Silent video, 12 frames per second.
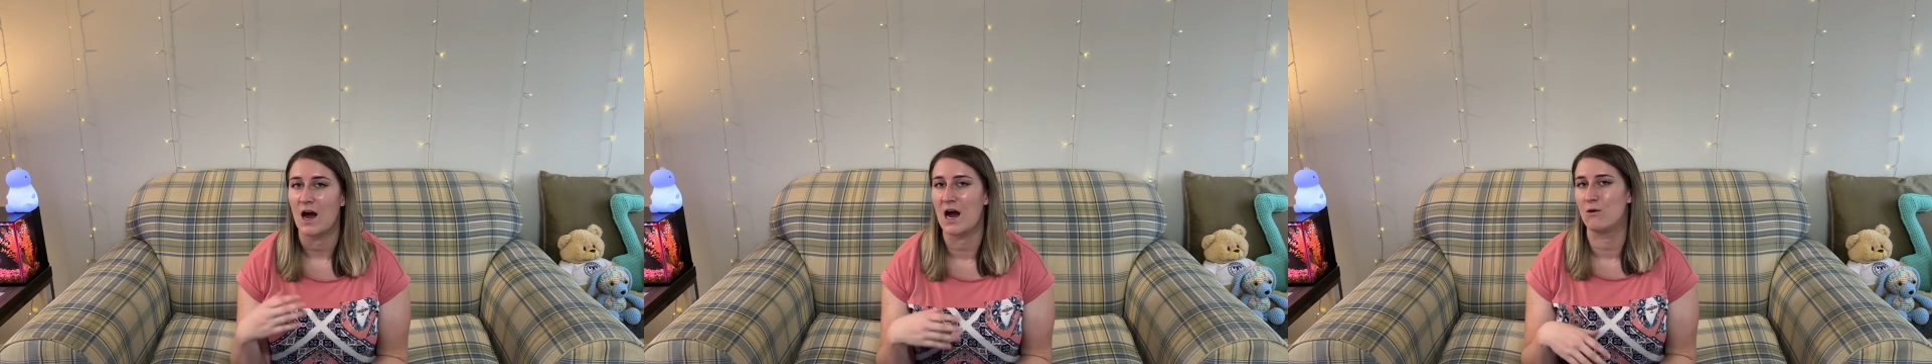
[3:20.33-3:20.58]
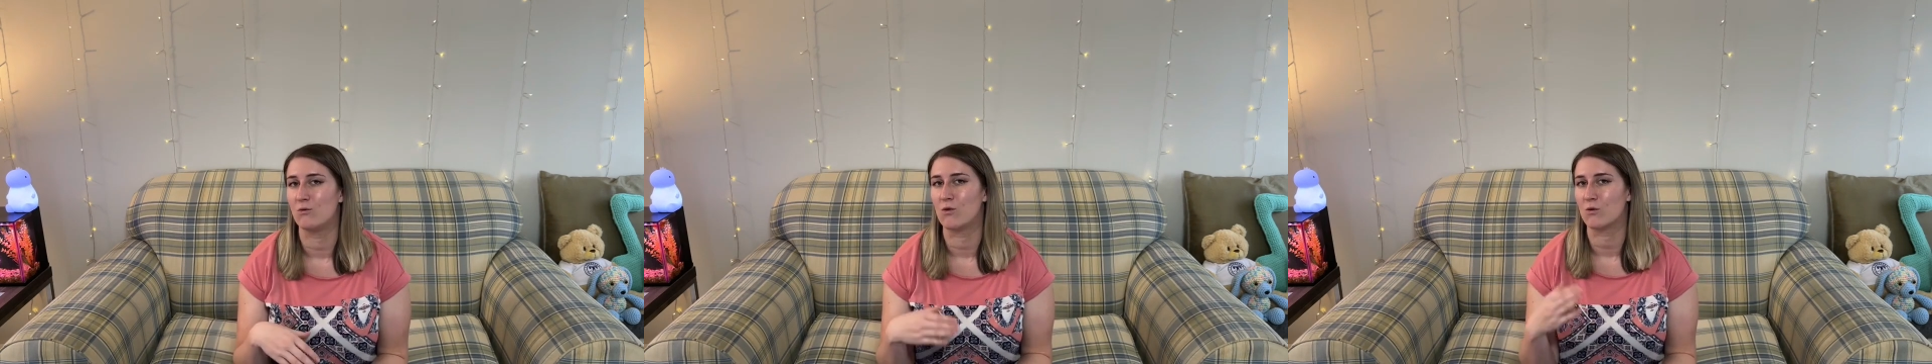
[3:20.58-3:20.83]
I
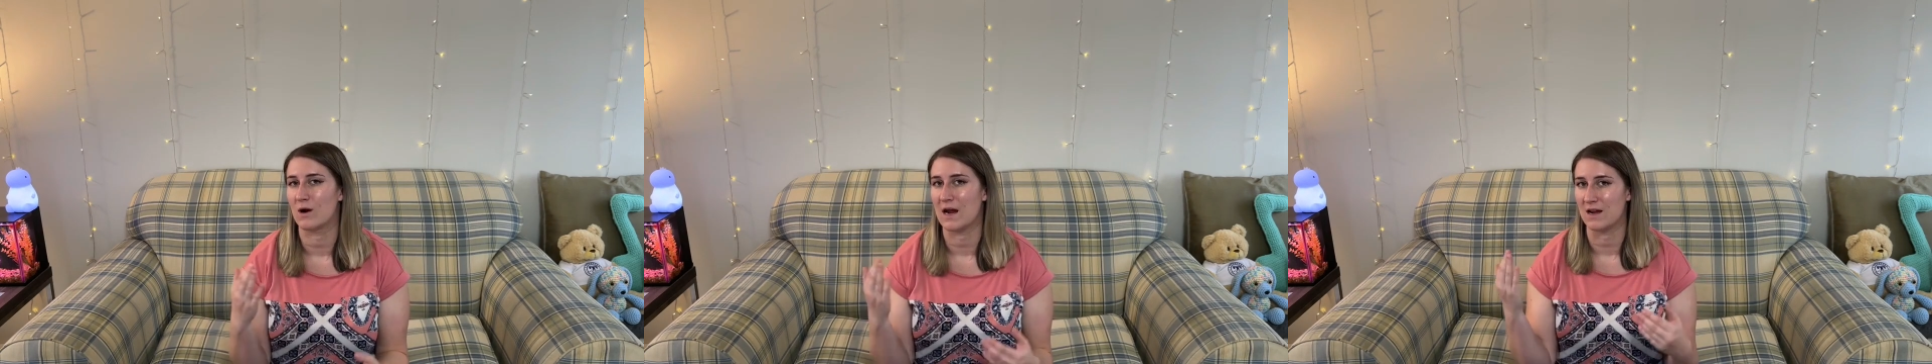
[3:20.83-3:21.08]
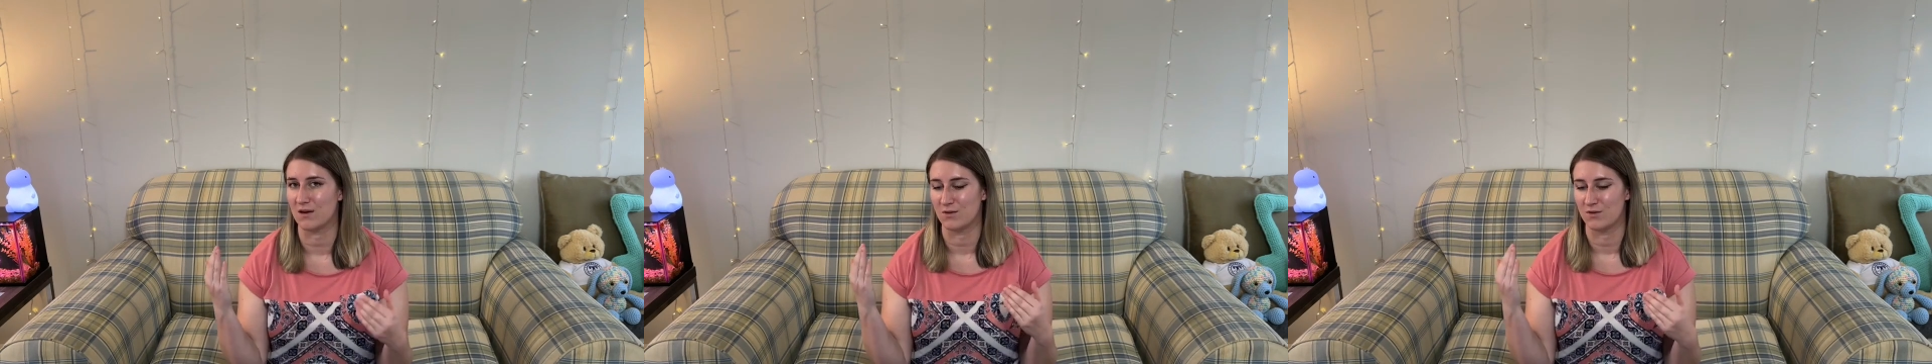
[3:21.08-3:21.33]
will
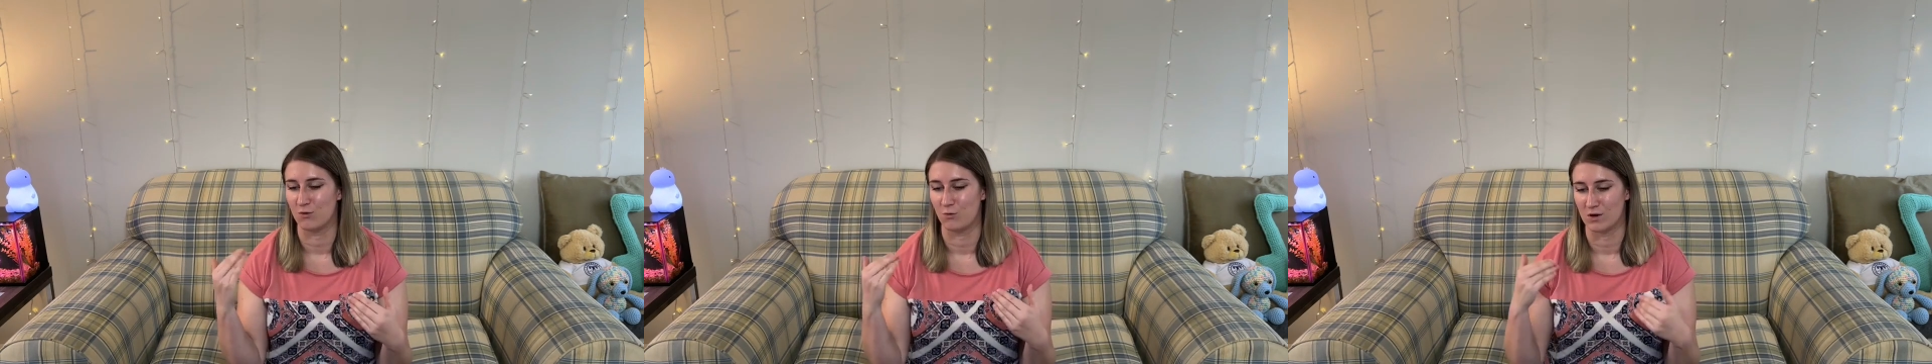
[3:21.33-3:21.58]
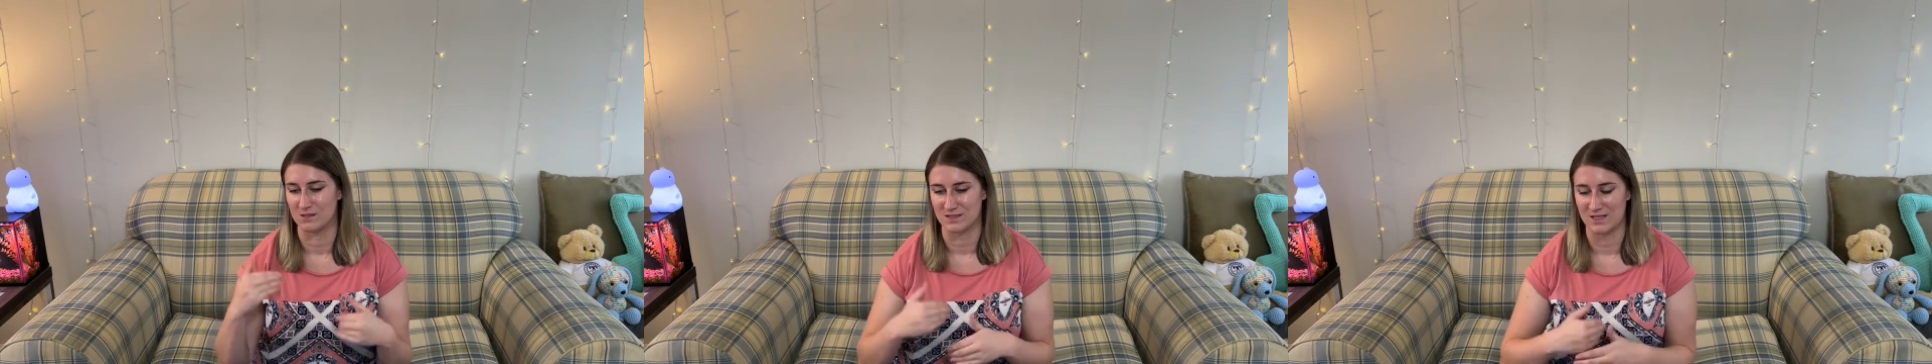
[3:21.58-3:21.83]
rank the
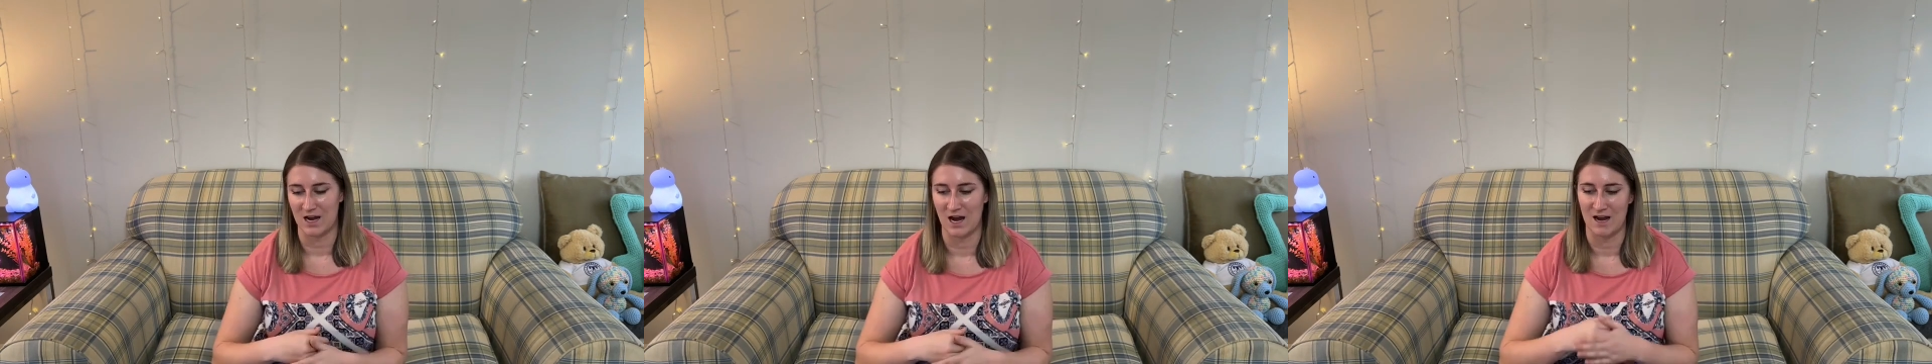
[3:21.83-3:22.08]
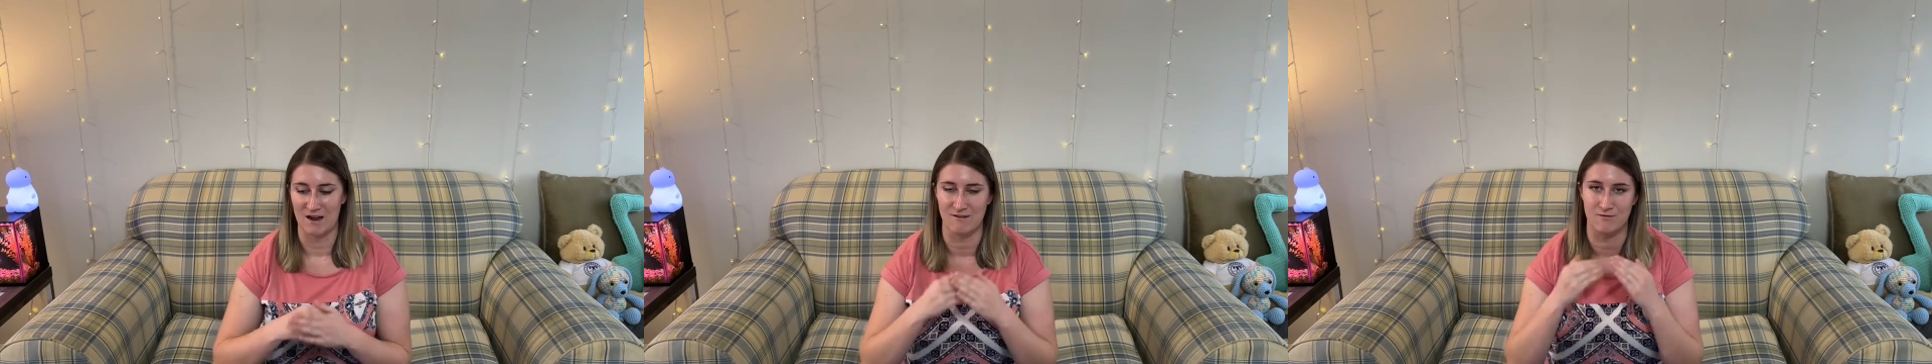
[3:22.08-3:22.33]
ones that I
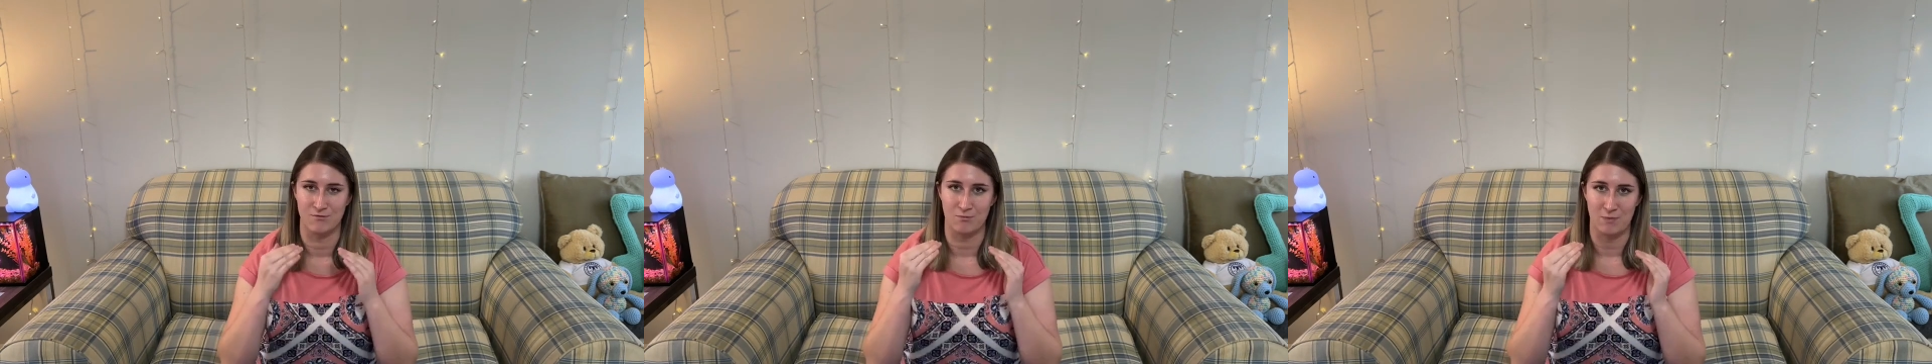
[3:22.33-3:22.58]
have